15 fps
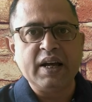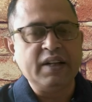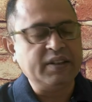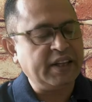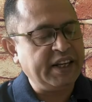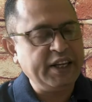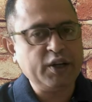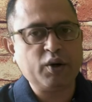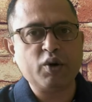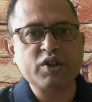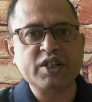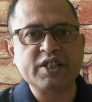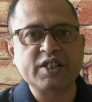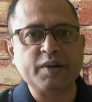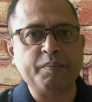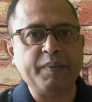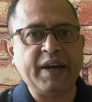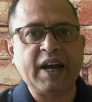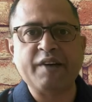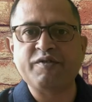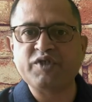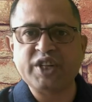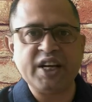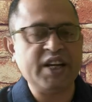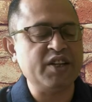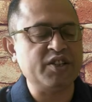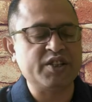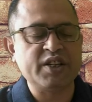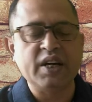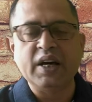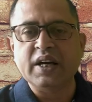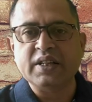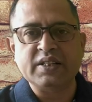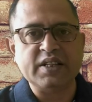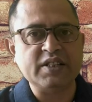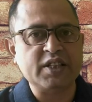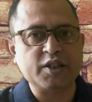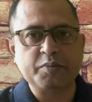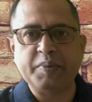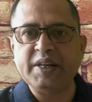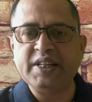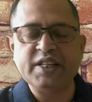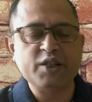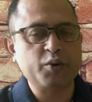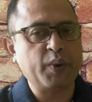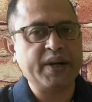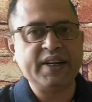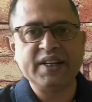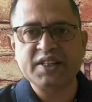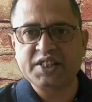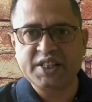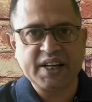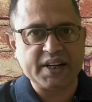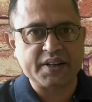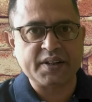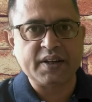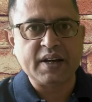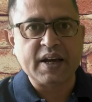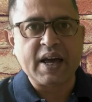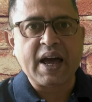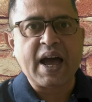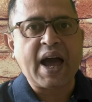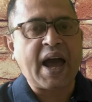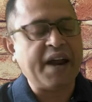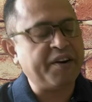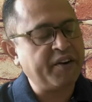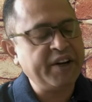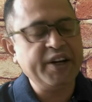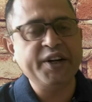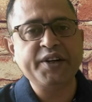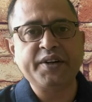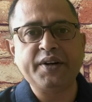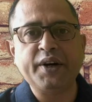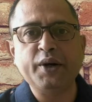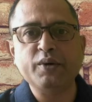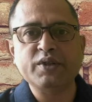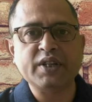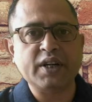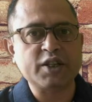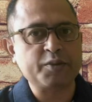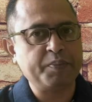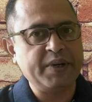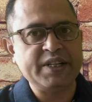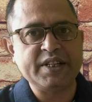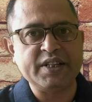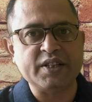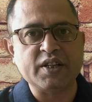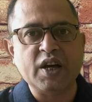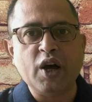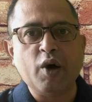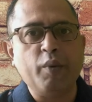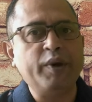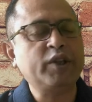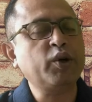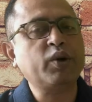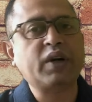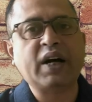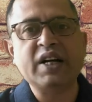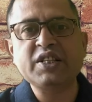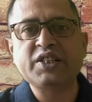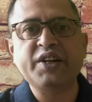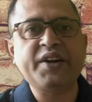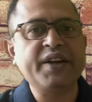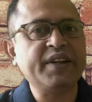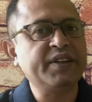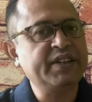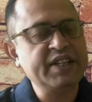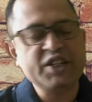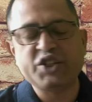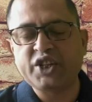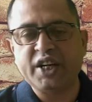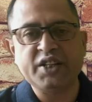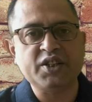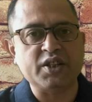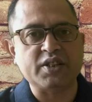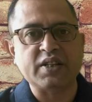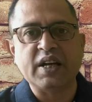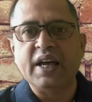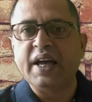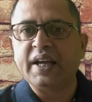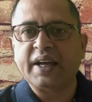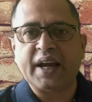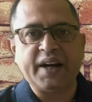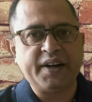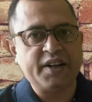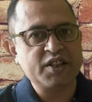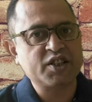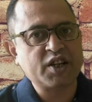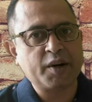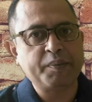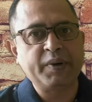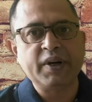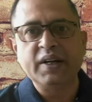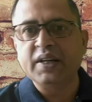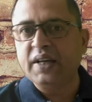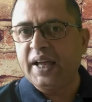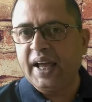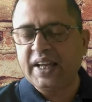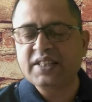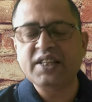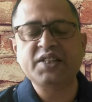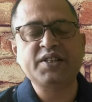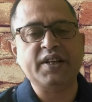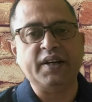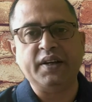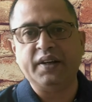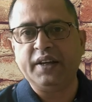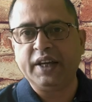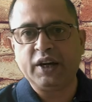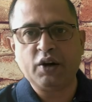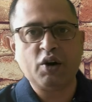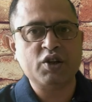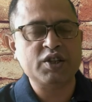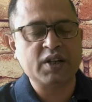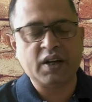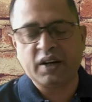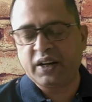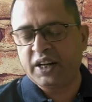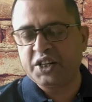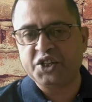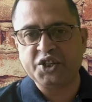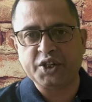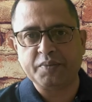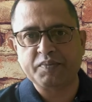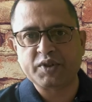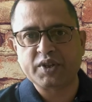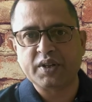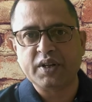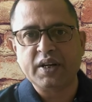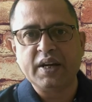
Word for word: The ecosystem may have changed since the species went extinct and reintroducing a species without considering these changes can disrupt existing ecological relationships.